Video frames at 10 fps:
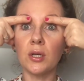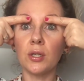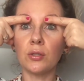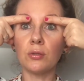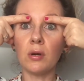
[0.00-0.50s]

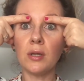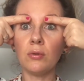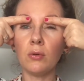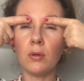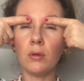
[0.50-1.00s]
And try
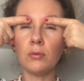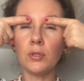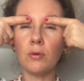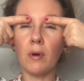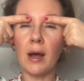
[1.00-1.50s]
to
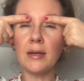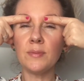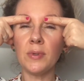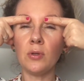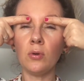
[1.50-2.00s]
close your
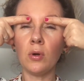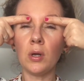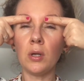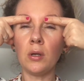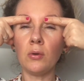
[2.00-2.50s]
eyes, but don't
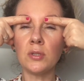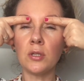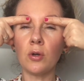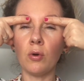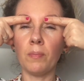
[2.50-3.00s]
close
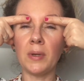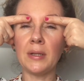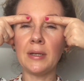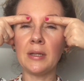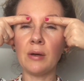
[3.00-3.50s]
it
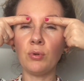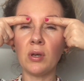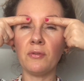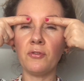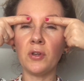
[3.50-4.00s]
completely. And now you
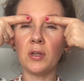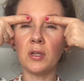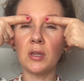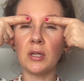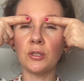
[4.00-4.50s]
can feel the
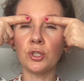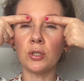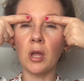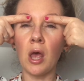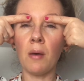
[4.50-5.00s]

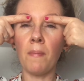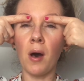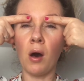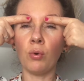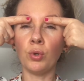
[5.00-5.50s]
tension
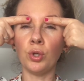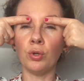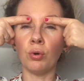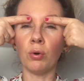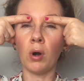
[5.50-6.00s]
above
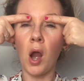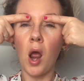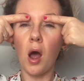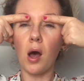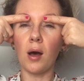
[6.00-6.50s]
your
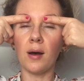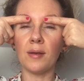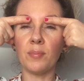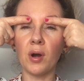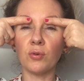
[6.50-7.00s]

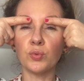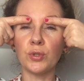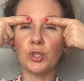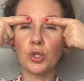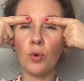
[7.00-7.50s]
eyebrows,
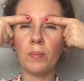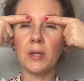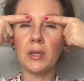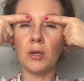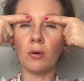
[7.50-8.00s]
which is
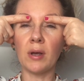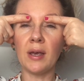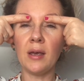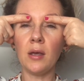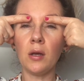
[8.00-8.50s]
completely
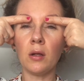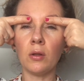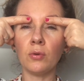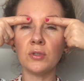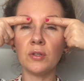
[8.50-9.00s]
okay.
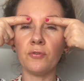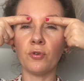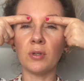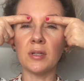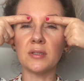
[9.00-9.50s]
Close it
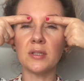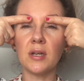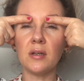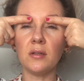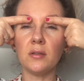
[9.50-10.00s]
for 10
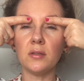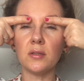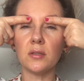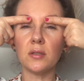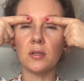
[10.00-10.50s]
seconds.
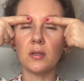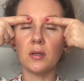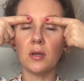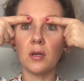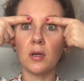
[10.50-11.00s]

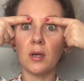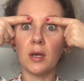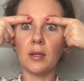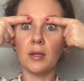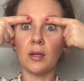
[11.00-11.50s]

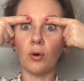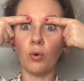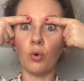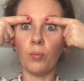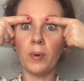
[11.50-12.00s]
And then
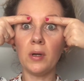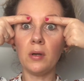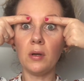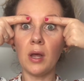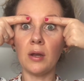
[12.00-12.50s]

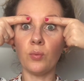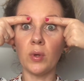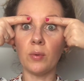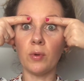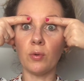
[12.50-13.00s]
open, and
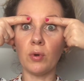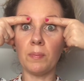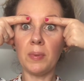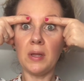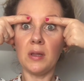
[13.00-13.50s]
we will
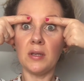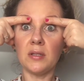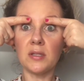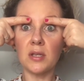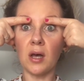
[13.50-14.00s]
repeat
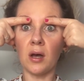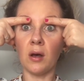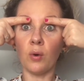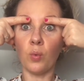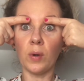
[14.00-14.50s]
this
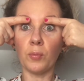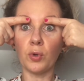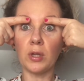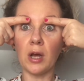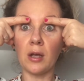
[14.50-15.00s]
one
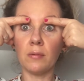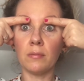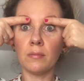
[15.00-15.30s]
more time.